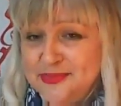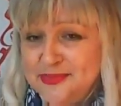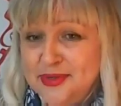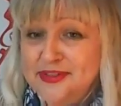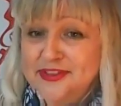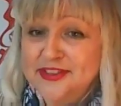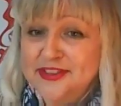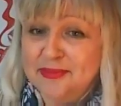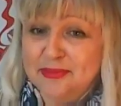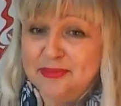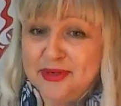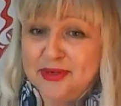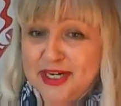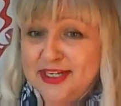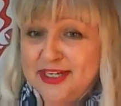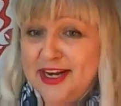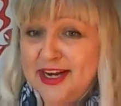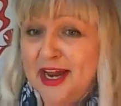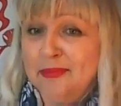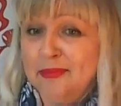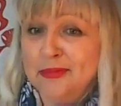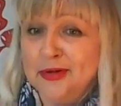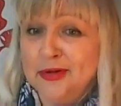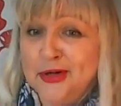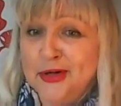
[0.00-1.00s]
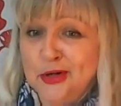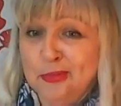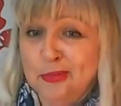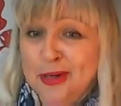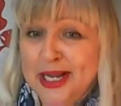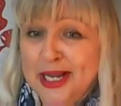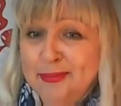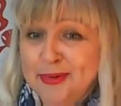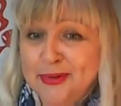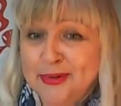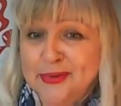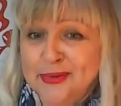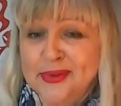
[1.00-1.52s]
with some pretty damn cool
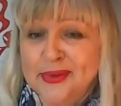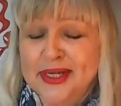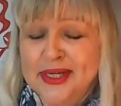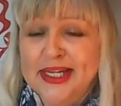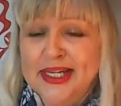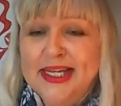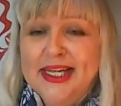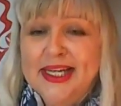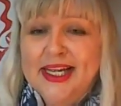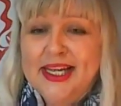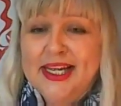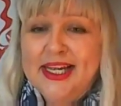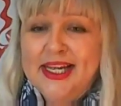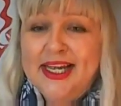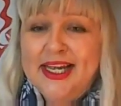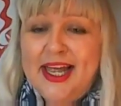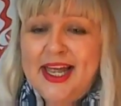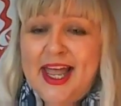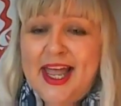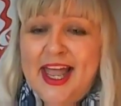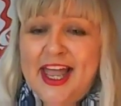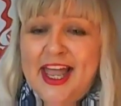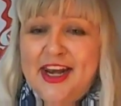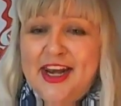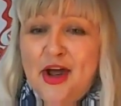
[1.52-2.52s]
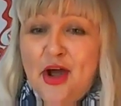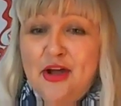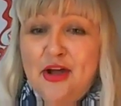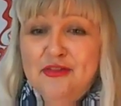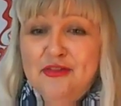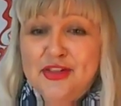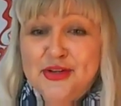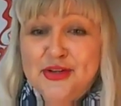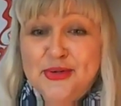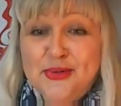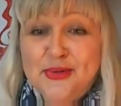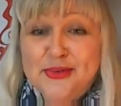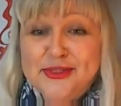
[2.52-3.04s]
people. And over
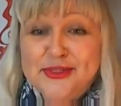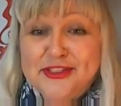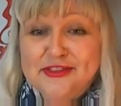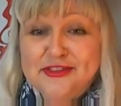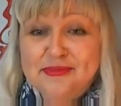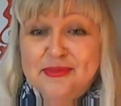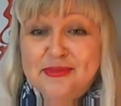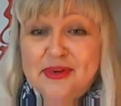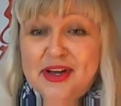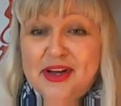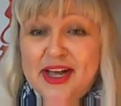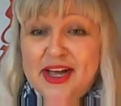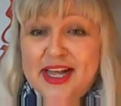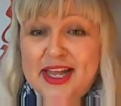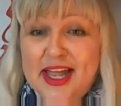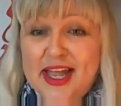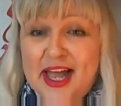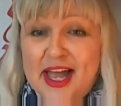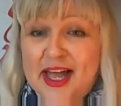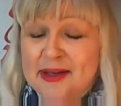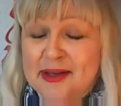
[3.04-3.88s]
the course of my